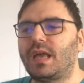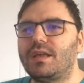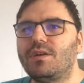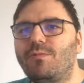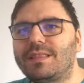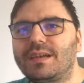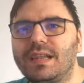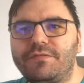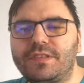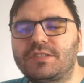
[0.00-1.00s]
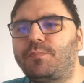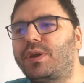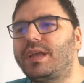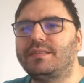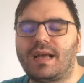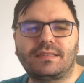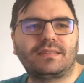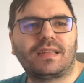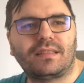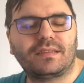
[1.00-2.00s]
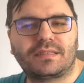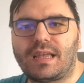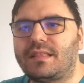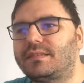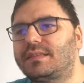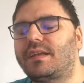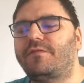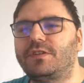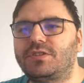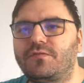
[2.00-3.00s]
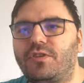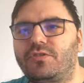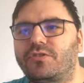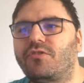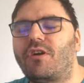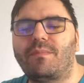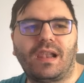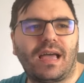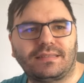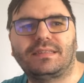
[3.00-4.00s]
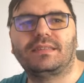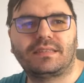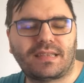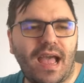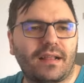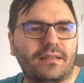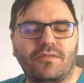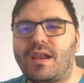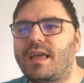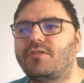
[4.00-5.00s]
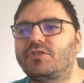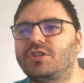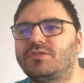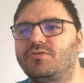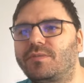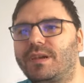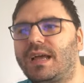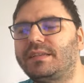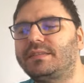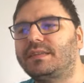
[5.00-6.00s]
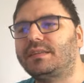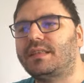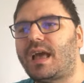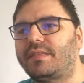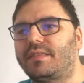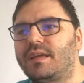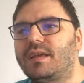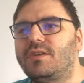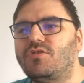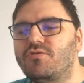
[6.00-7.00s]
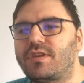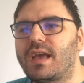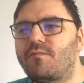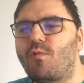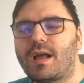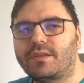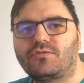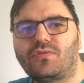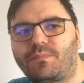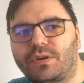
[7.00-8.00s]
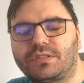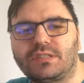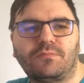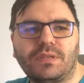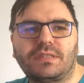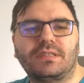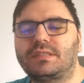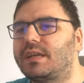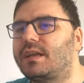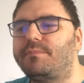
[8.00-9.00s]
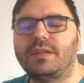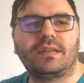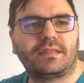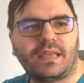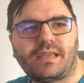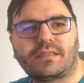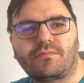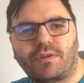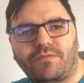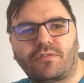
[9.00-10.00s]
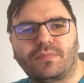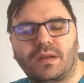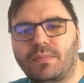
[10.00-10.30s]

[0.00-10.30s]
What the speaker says: What the leftist brain doesn't understand is, like, first of all, you're normalizing this act, right? Like, you're just normalizing that you can walk into a person's business and completely take it away from them.